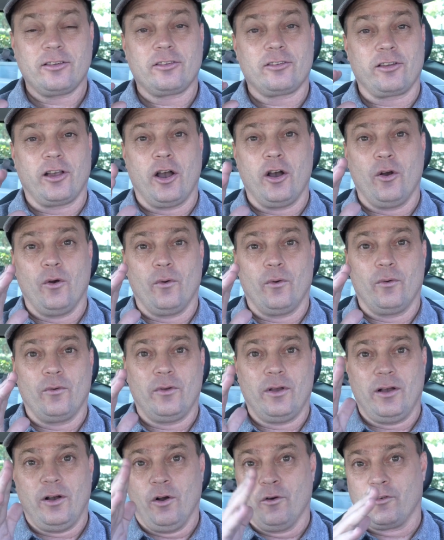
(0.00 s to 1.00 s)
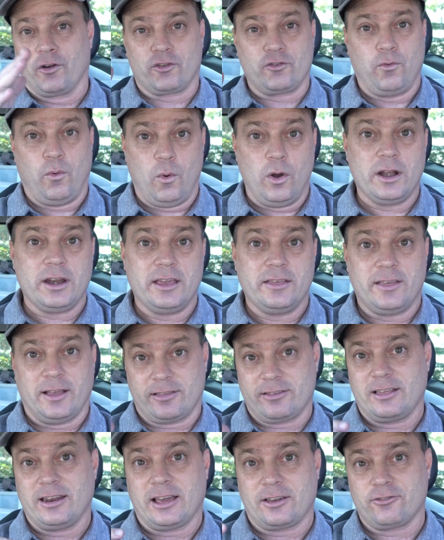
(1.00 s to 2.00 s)
So over 20,
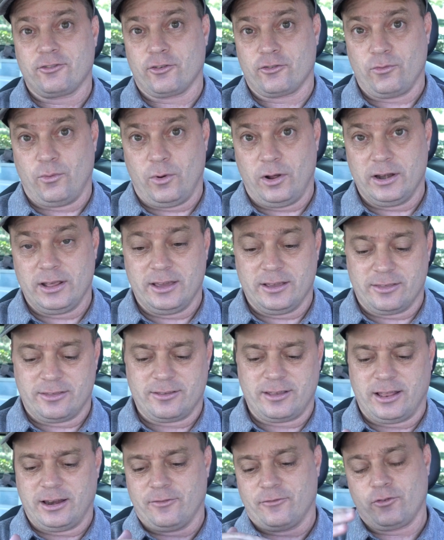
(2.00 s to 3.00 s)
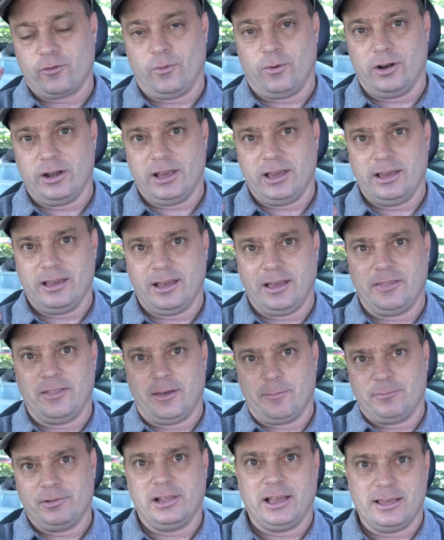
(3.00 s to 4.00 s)
that's an extra 20 instead of 20 and
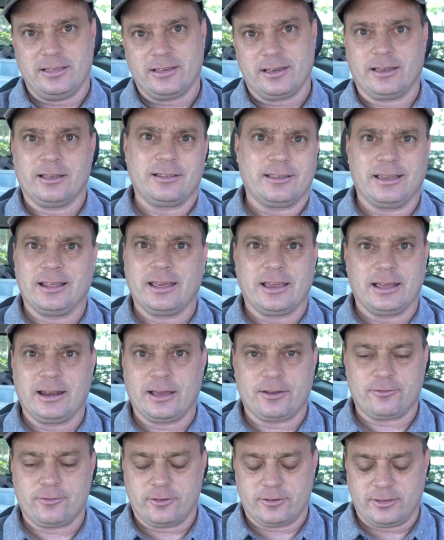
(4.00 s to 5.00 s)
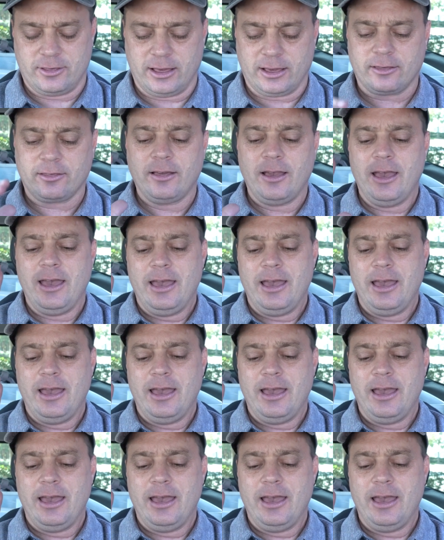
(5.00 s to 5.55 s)
then placing it and getting an extra 6.